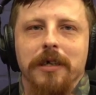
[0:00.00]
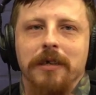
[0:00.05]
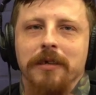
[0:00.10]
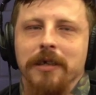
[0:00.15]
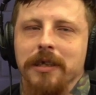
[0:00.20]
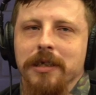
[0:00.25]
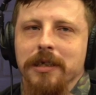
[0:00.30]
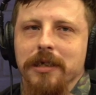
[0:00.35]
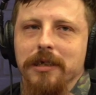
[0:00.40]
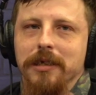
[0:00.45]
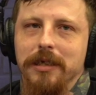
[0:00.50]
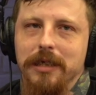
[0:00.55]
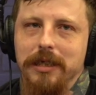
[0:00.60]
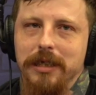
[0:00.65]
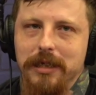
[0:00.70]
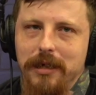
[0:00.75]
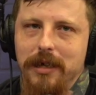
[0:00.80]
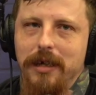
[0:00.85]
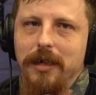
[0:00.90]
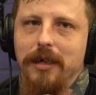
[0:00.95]
And that's
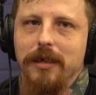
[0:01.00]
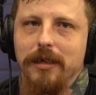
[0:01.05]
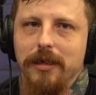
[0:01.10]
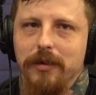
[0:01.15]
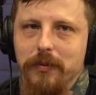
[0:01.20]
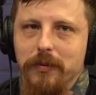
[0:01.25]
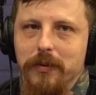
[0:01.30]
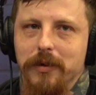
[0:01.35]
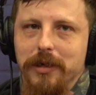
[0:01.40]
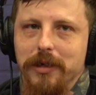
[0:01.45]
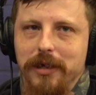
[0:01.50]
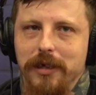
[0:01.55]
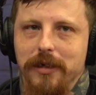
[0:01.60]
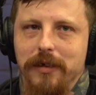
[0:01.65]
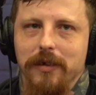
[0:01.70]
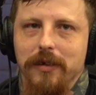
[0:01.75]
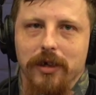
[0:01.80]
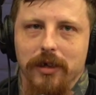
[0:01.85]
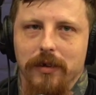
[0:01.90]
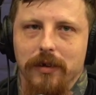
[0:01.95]
exactly what he
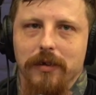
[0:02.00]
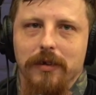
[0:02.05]
did.